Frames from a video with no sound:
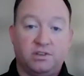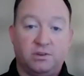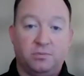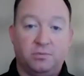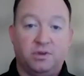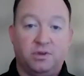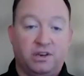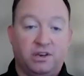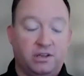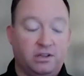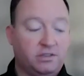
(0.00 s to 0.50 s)
I
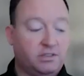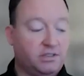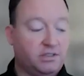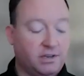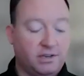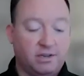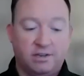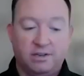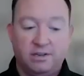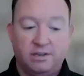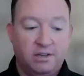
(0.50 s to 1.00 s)
mean,
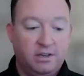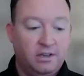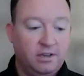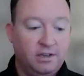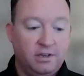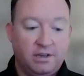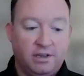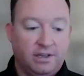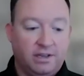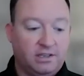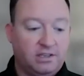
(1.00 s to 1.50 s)

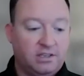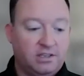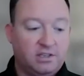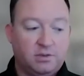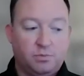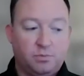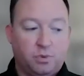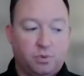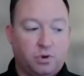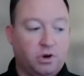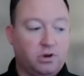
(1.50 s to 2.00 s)
it's
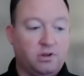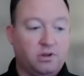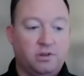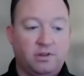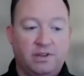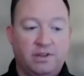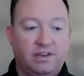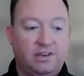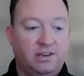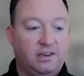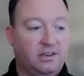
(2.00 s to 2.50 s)

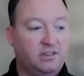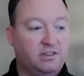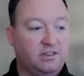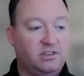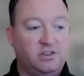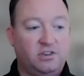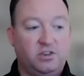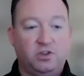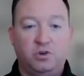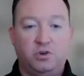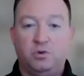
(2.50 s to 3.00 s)
sparkling,
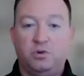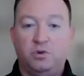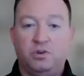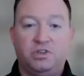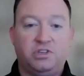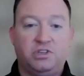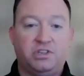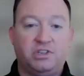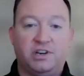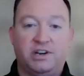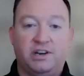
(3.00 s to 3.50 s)
it's new,
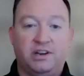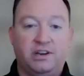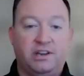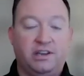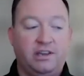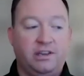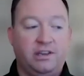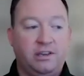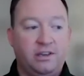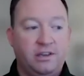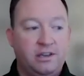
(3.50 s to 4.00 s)
it's
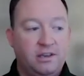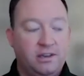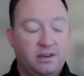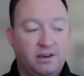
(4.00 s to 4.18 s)
shiny.